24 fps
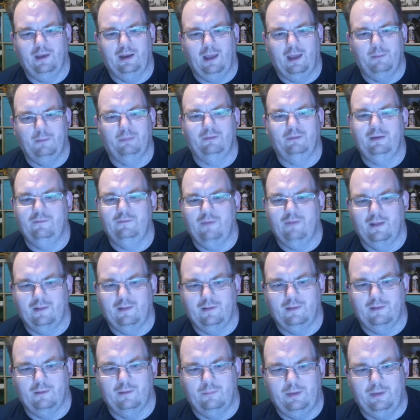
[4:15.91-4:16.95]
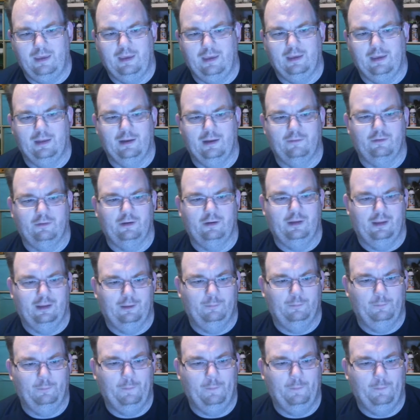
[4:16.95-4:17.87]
I believe that's the peak it ever did.